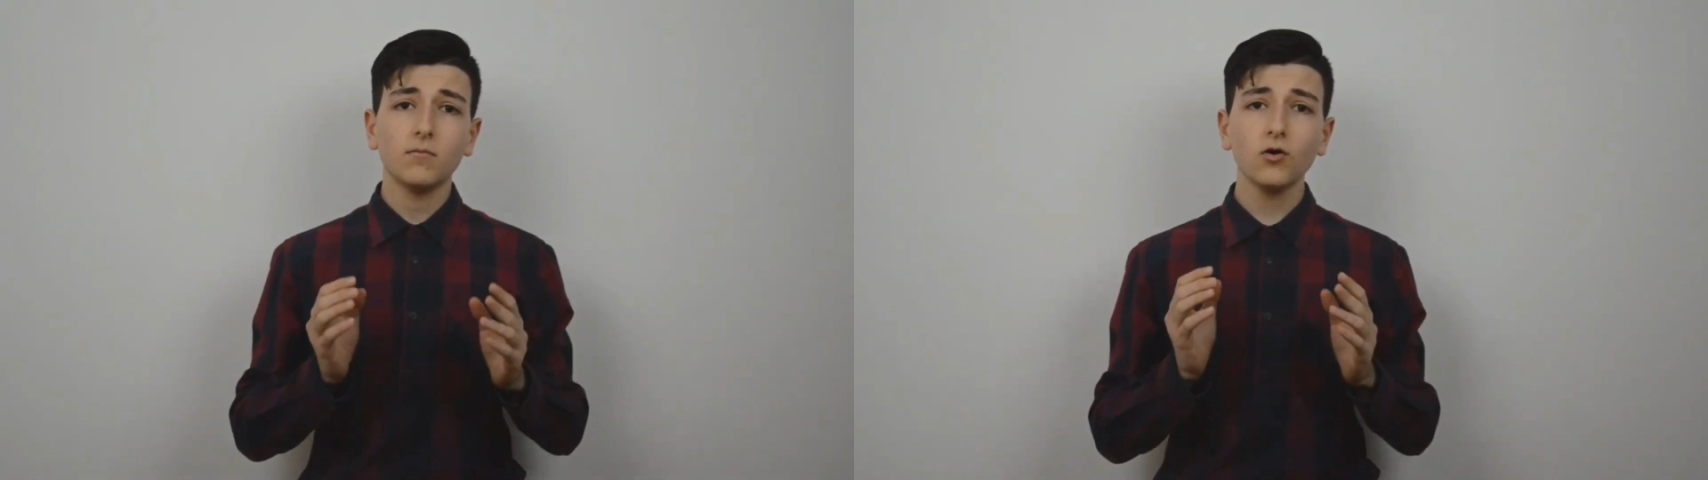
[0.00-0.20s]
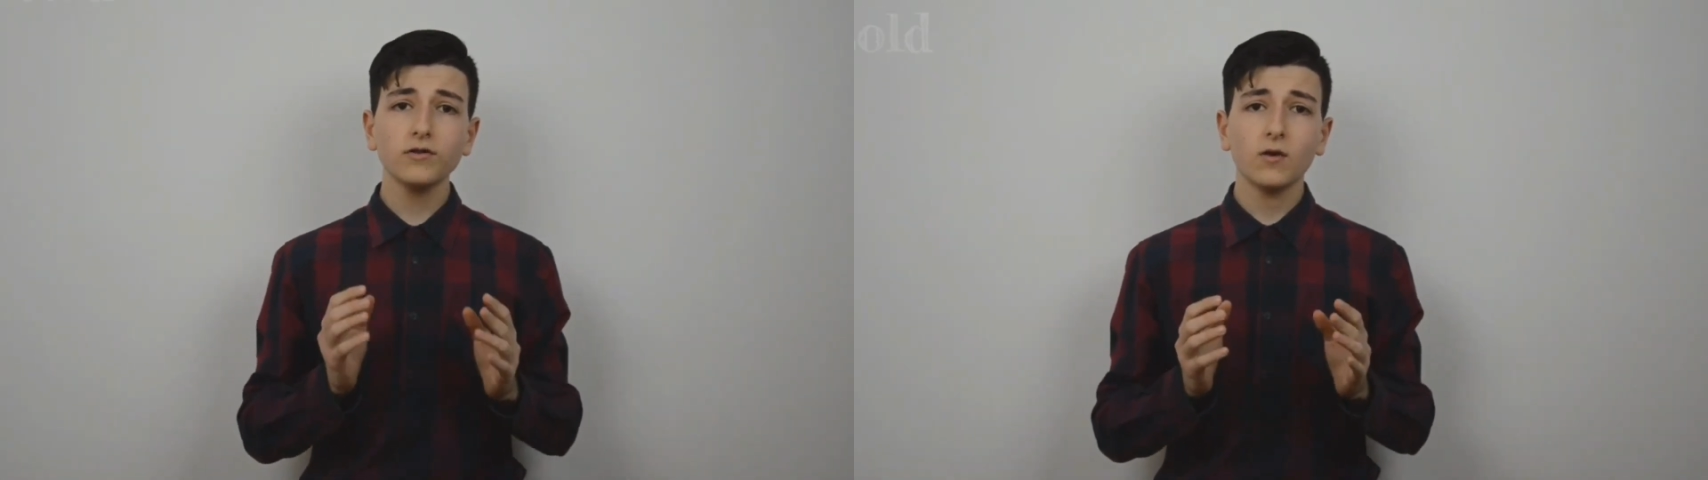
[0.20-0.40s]

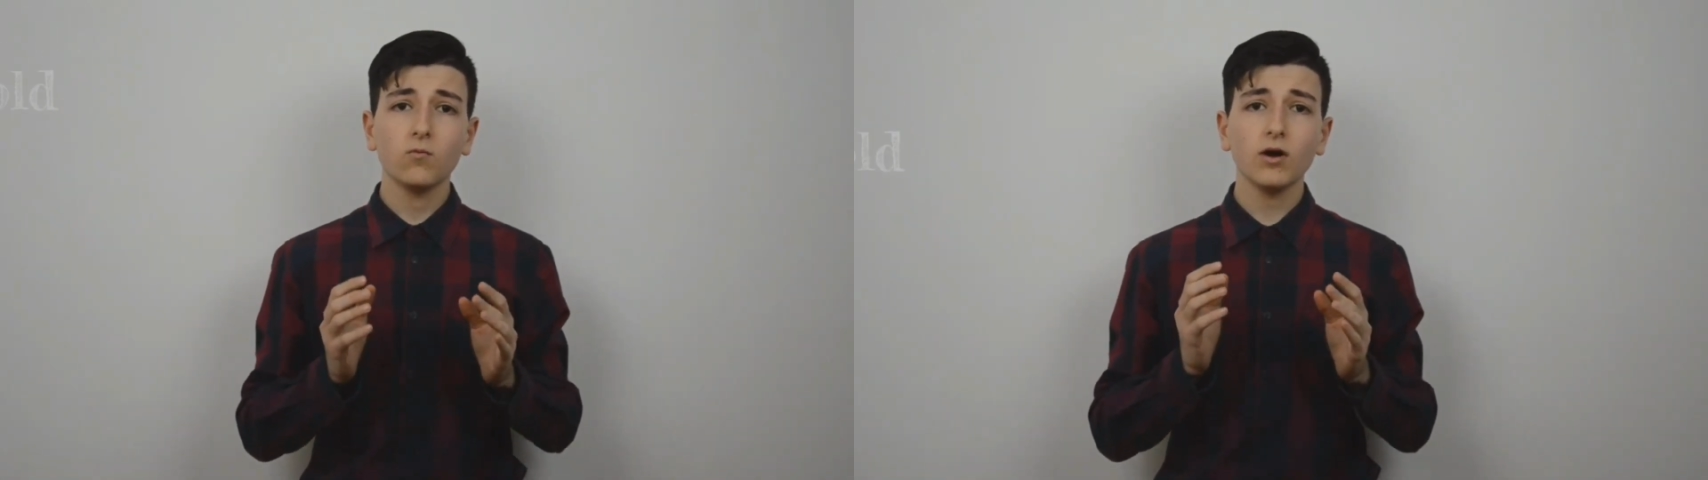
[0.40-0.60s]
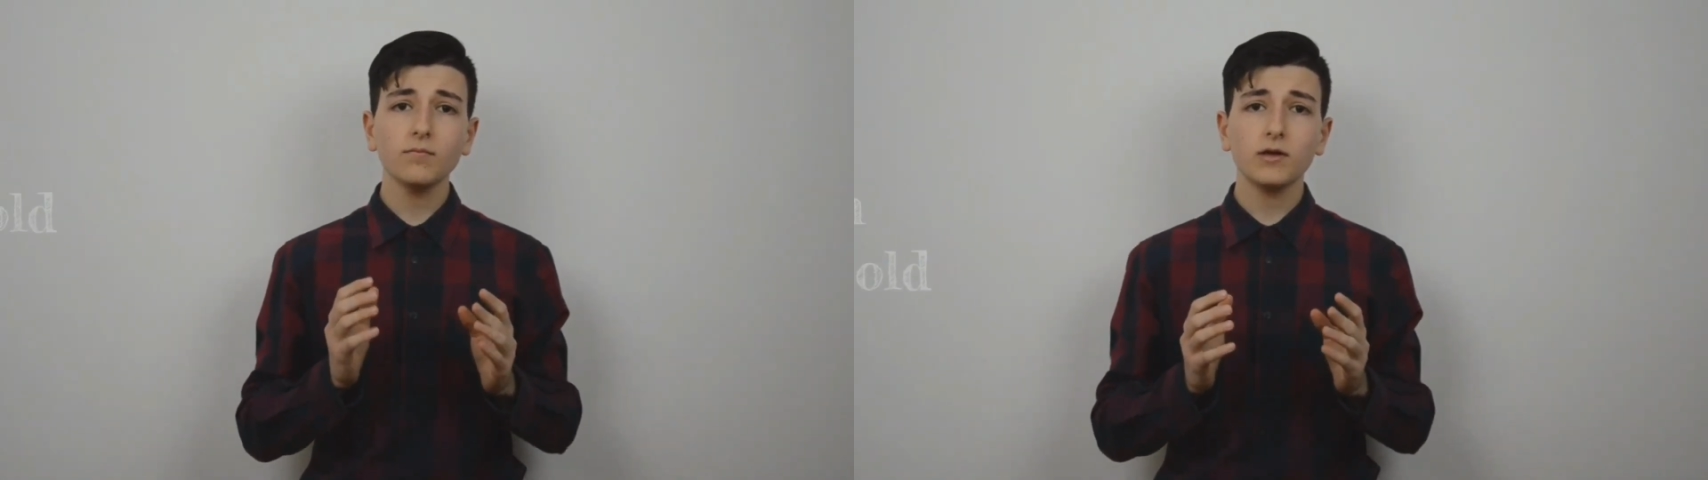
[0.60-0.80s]
more
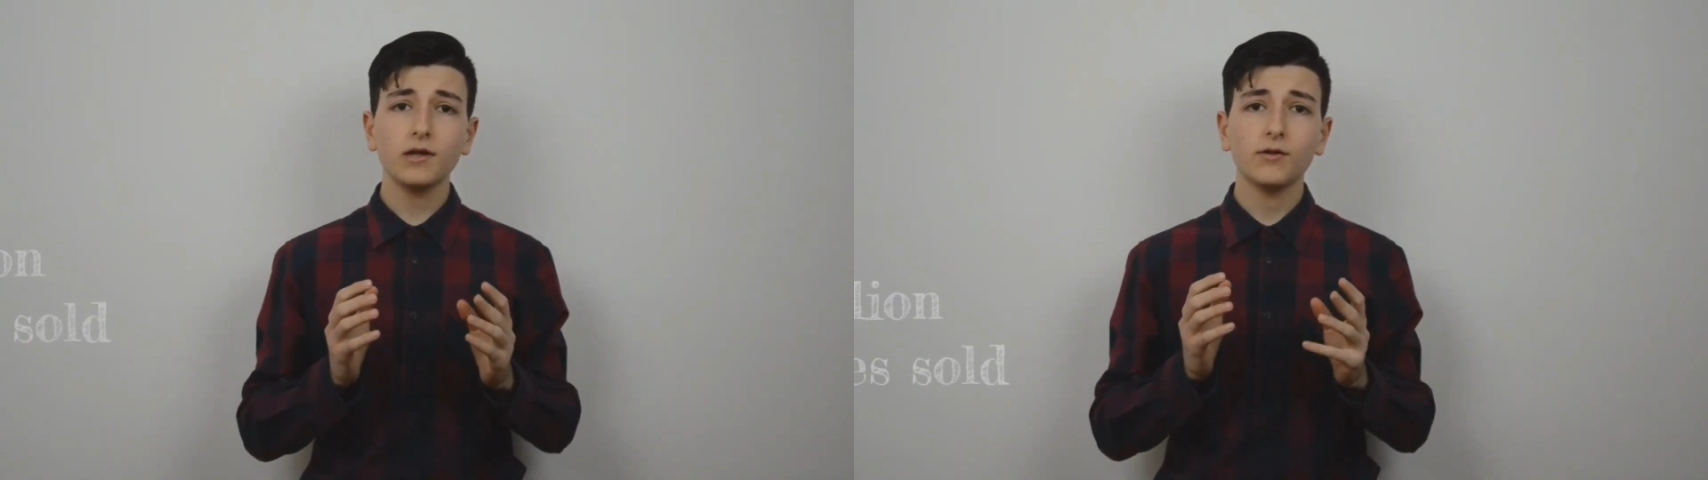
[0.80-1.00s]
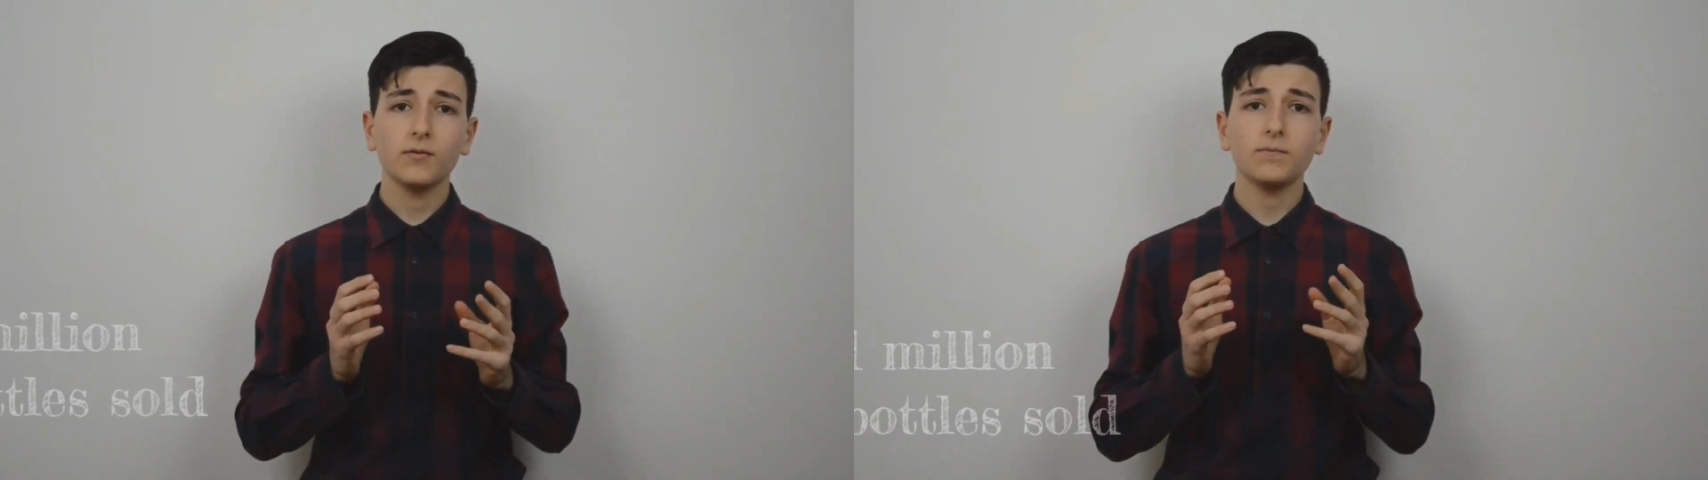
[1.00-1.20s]
than 1
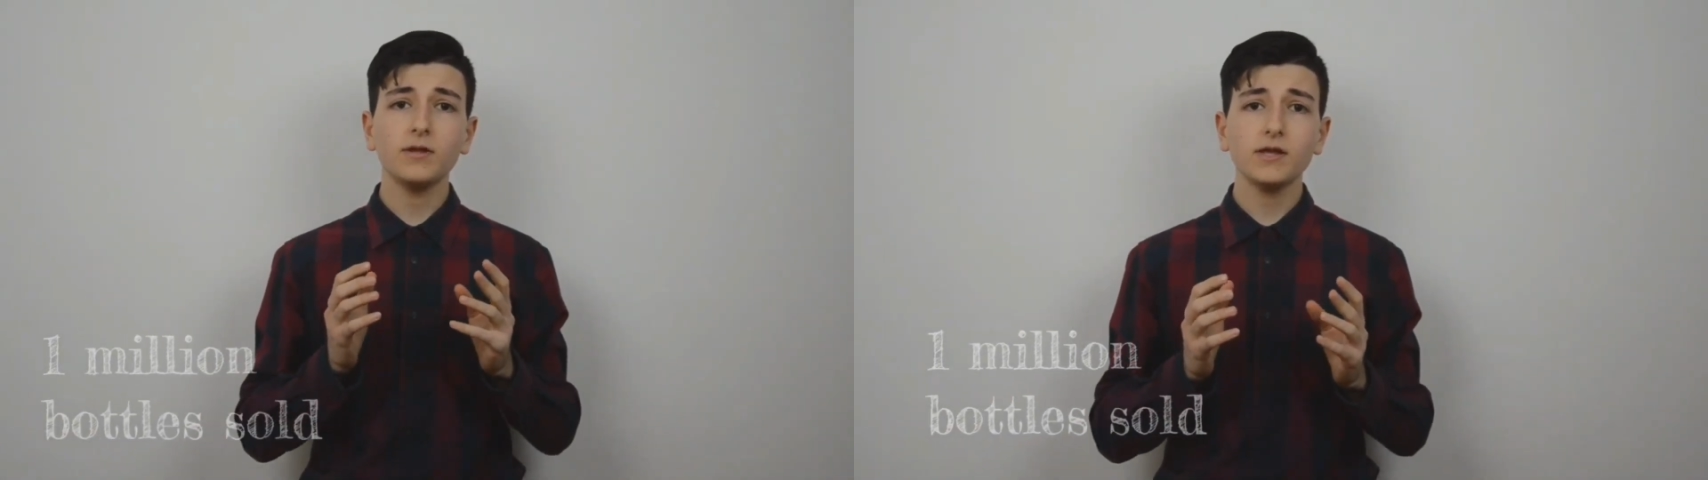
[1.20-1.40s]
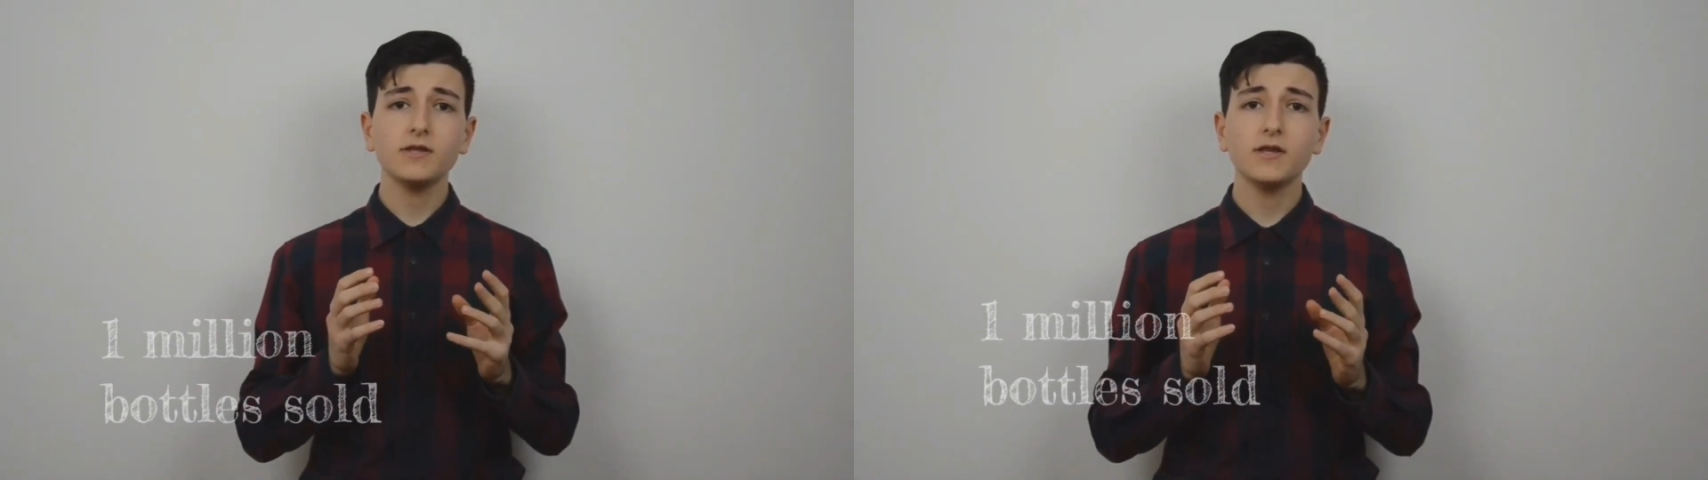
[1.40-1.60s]
million
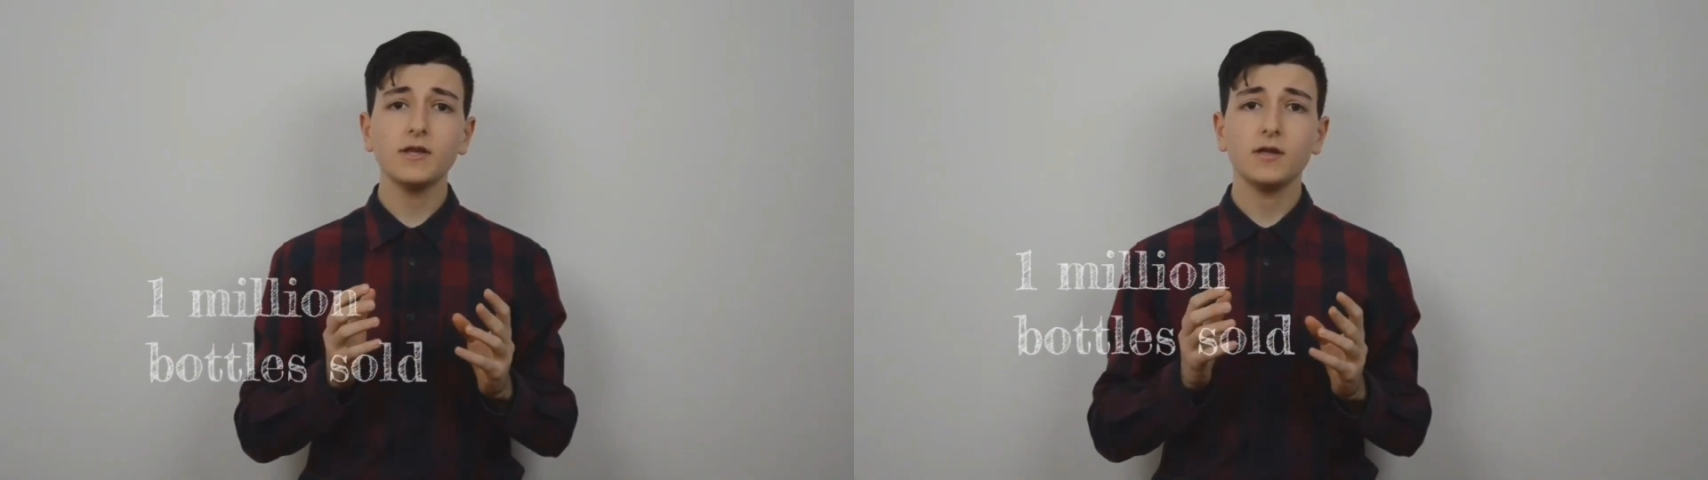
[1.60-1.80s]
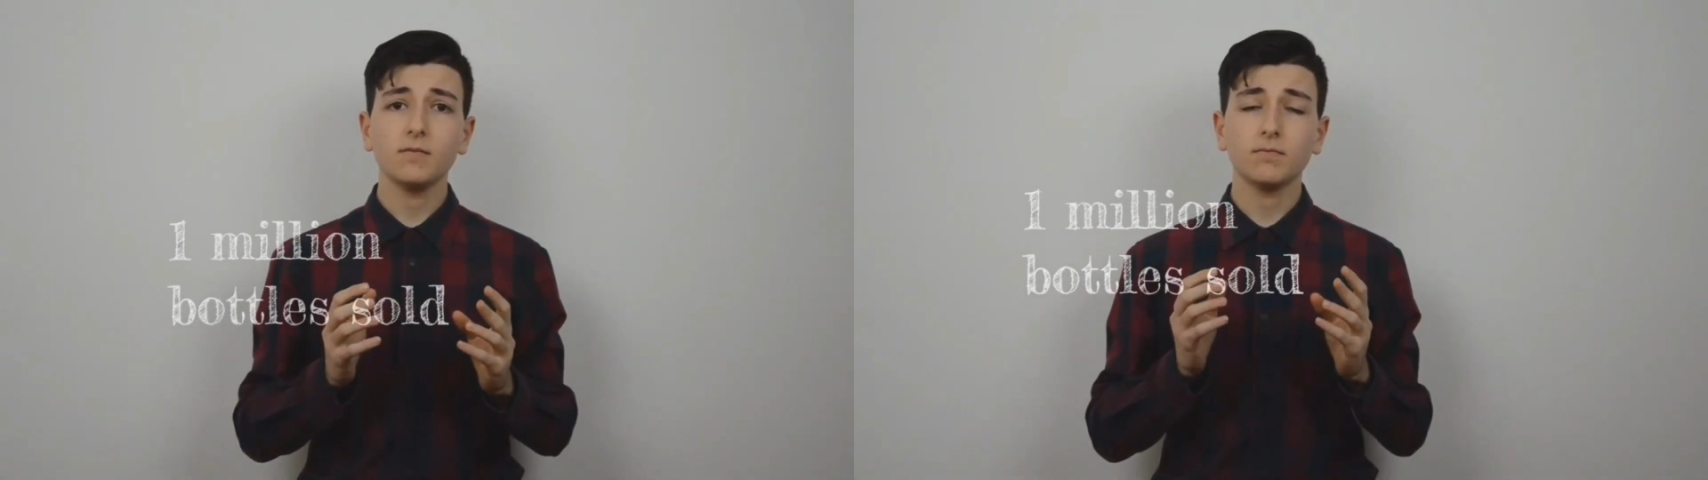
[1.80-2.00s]

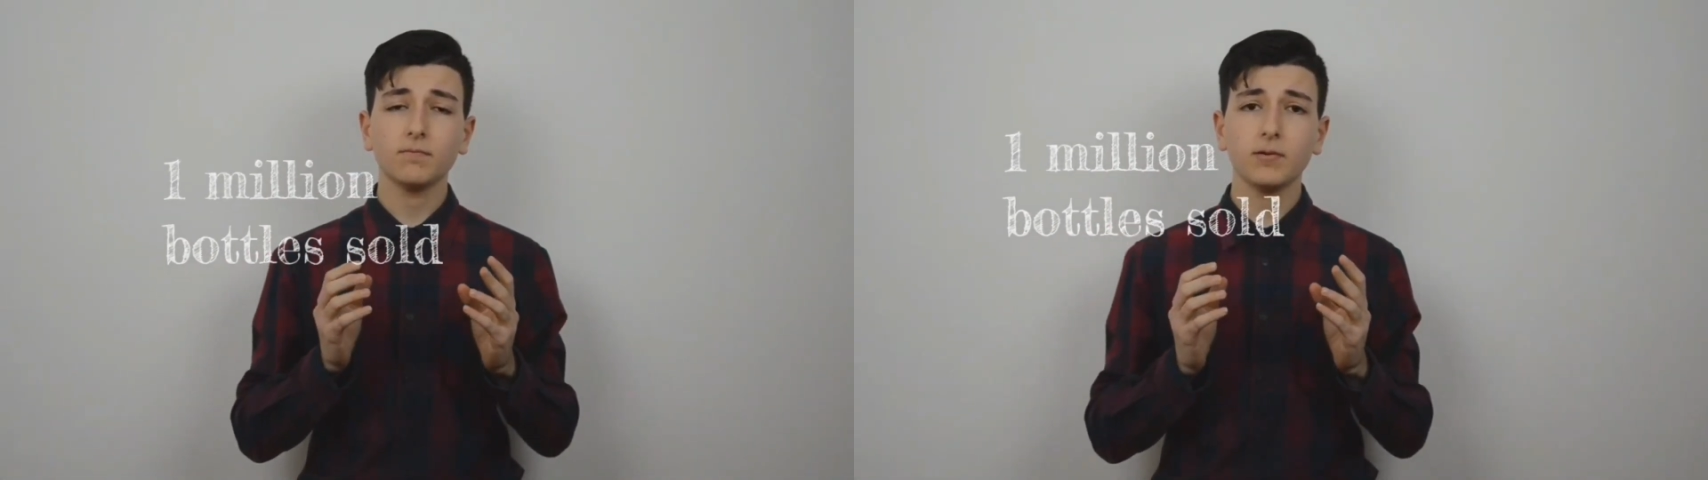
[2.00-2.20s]
PET